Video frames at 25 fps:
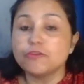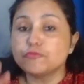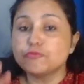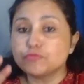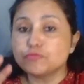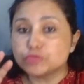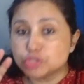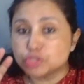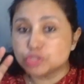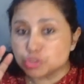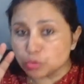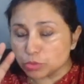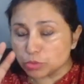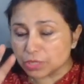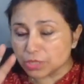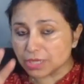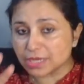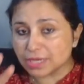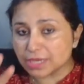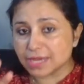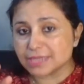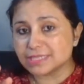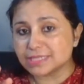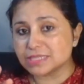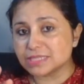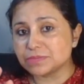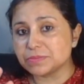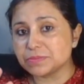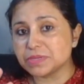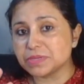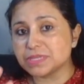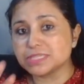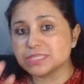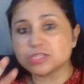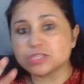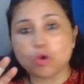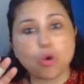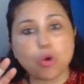to the
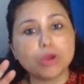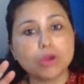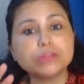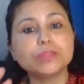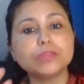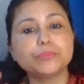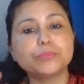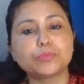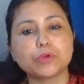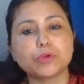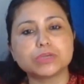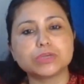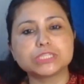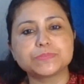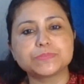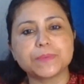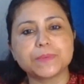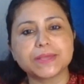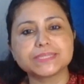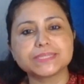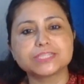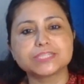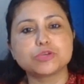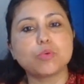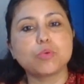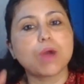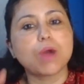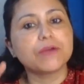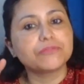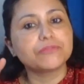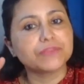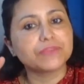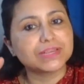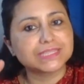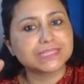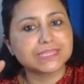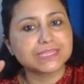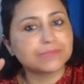customers or the prospects who are
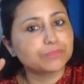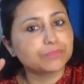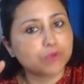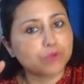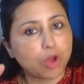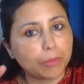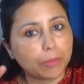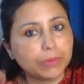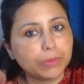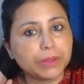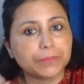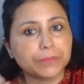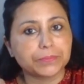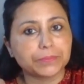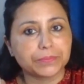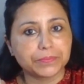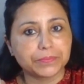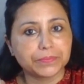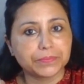facing problem?